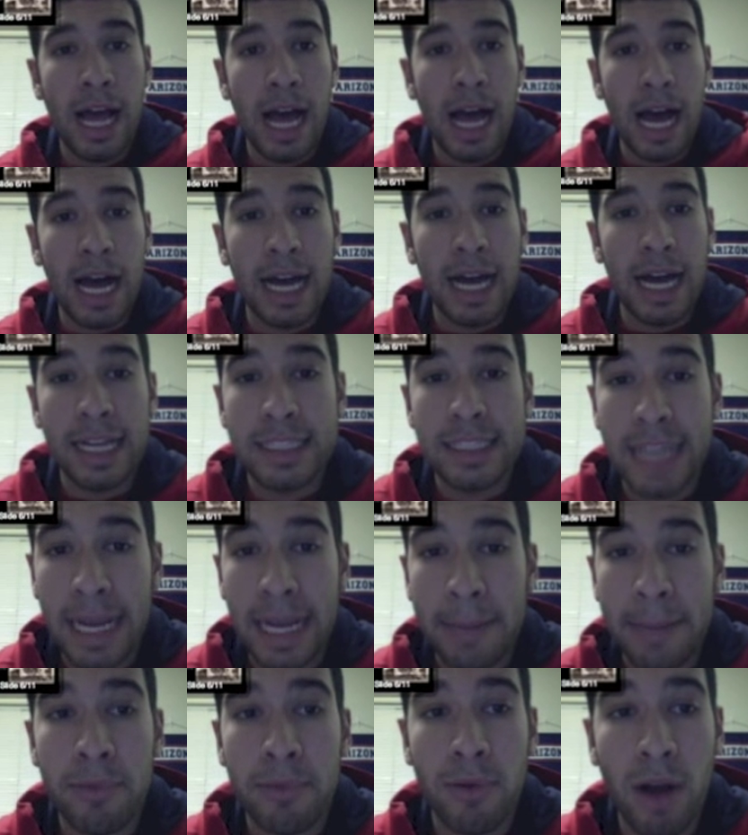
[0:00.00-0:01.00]
It's a
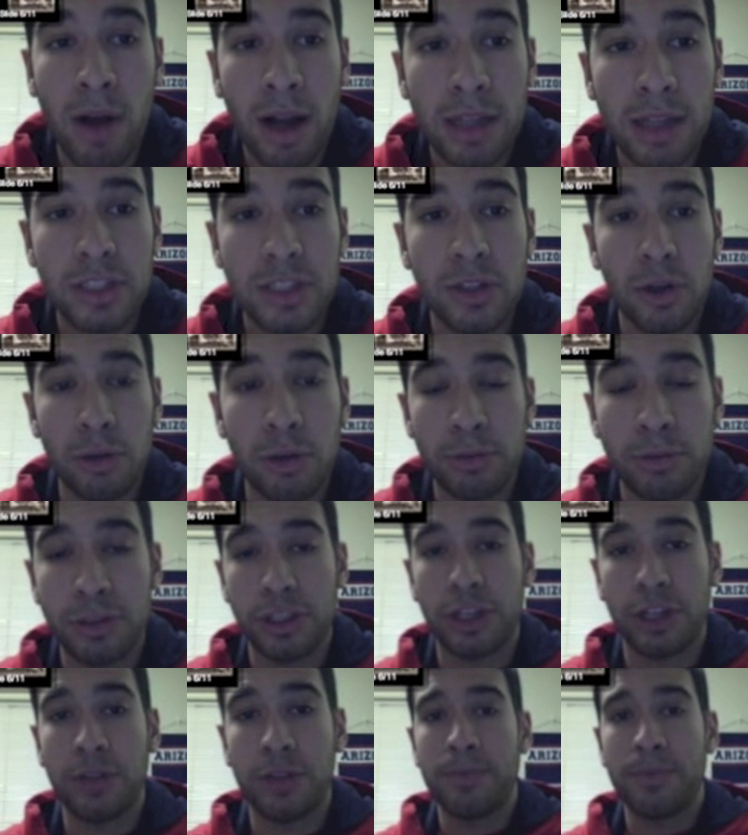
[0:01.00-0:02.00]
bronze
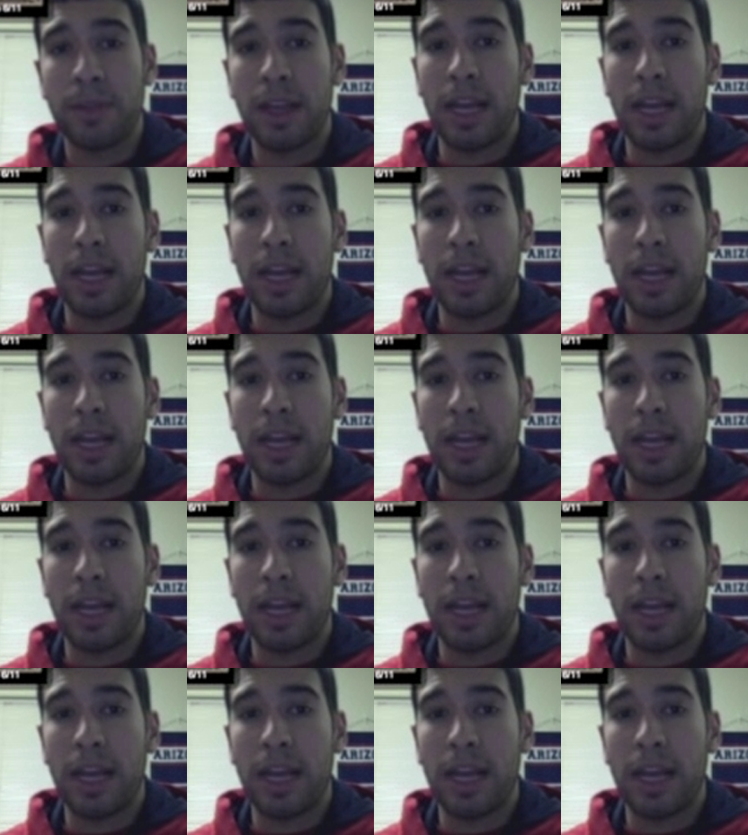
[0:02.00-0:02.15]
sculpture,